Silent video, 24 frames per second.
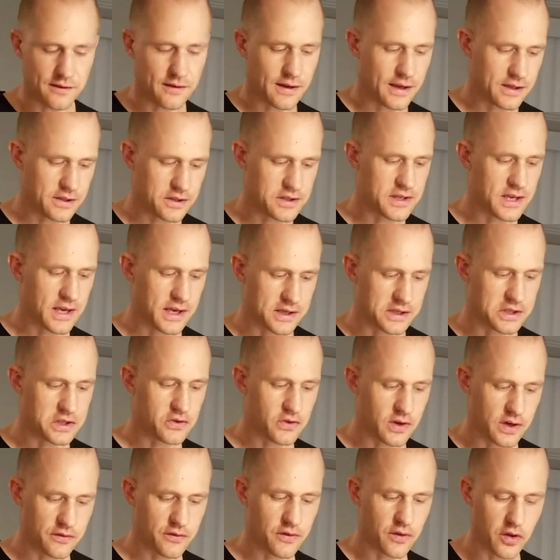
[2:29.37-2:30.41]
I just take it
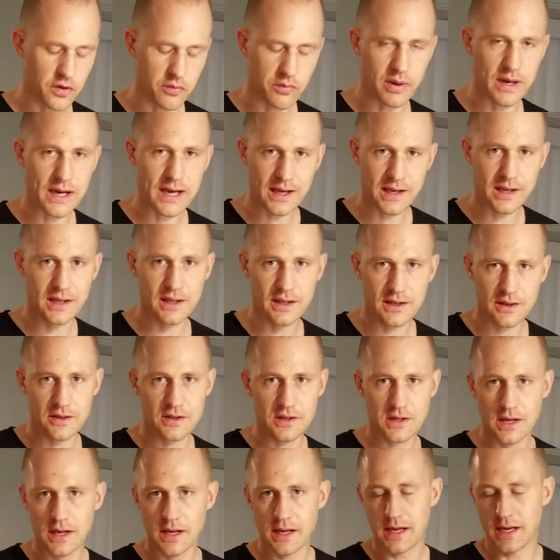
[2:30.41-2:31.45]
straight from the packet,
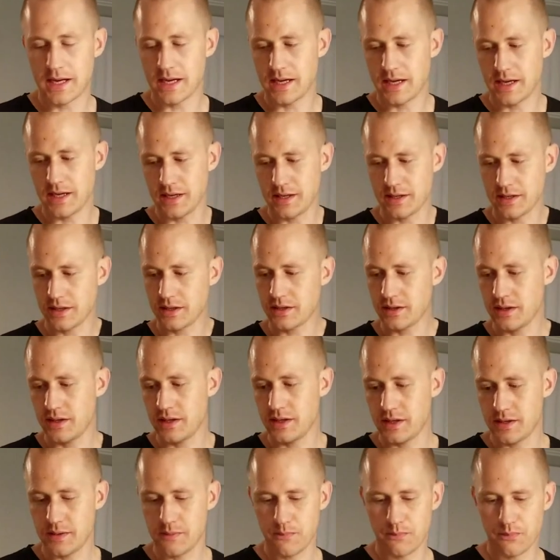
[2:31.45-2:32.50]

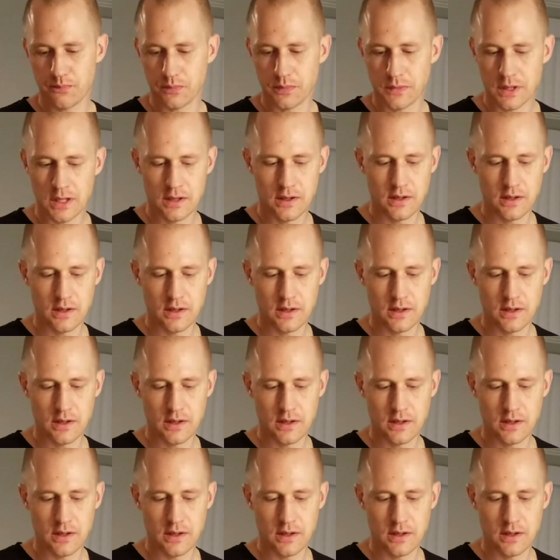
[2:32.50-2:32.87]
and